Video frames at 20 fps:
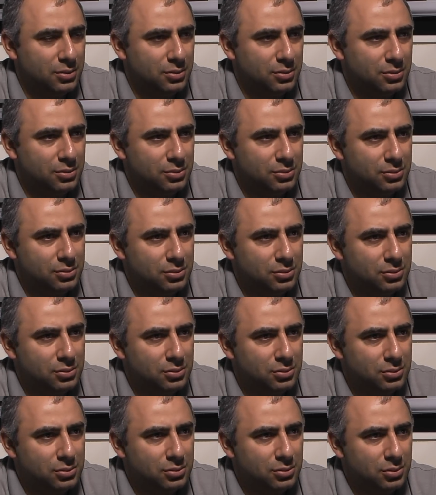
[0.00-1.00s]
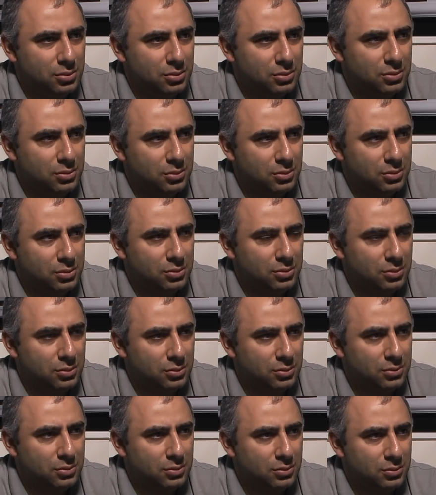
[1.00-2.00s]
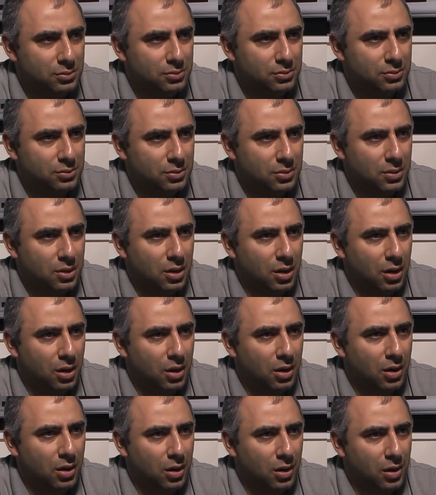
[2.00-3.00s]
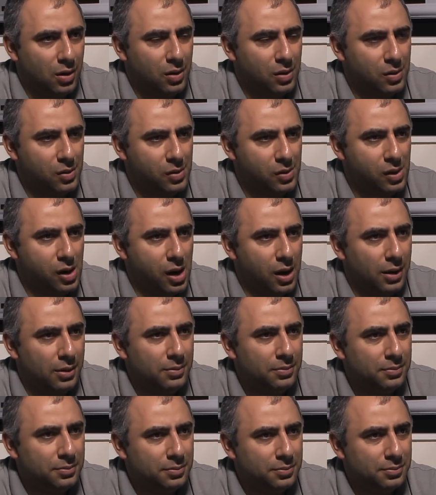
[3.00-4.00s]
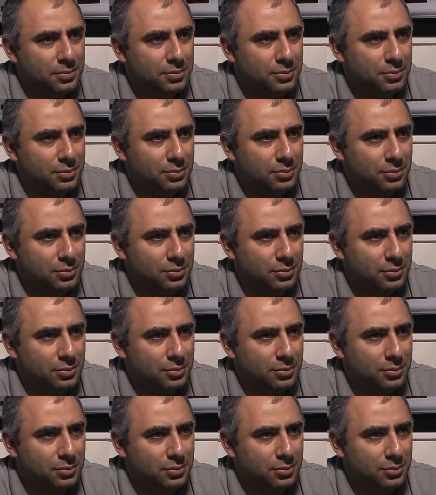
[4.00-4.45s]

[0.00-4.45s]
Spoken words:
No one is speaking in this clip.